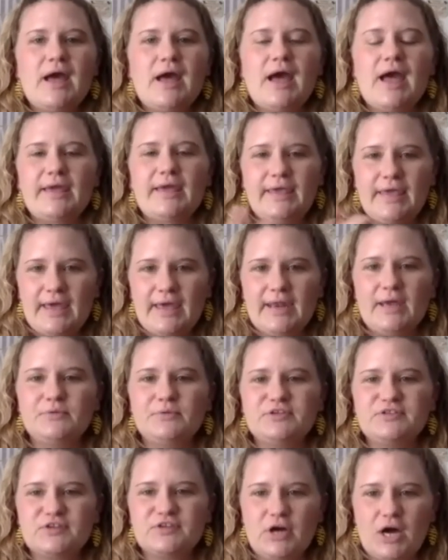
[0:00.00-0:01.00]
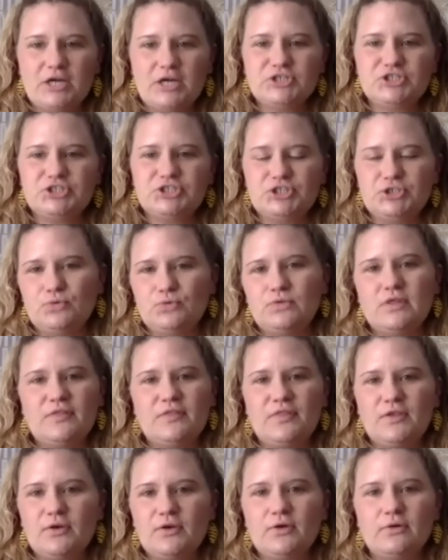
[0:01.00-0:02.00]
Again, I would just caution you that
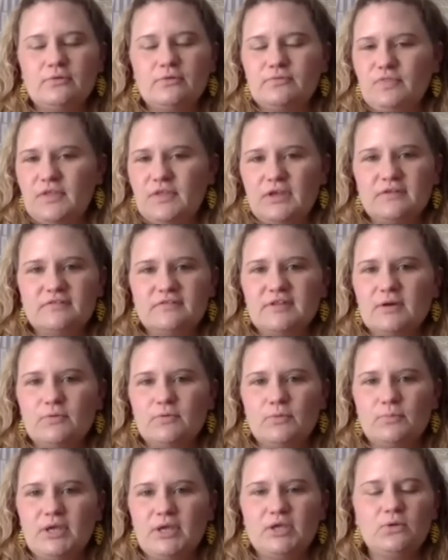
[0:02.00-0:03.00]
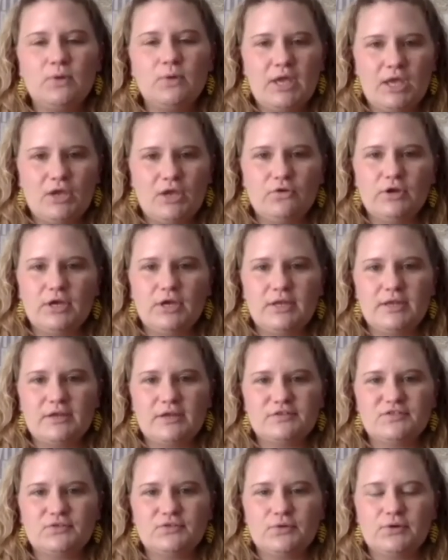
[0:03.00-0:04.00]
there are things that will make you angry on
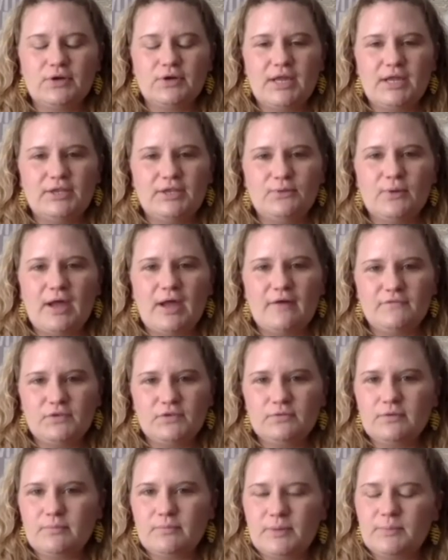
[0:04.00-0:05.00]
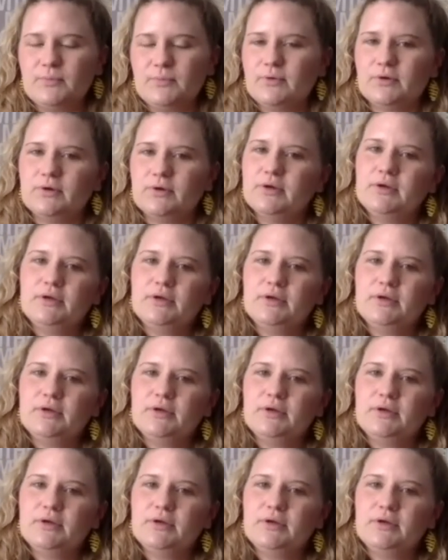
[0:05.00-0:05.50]
Nextdoor, and you have to remember,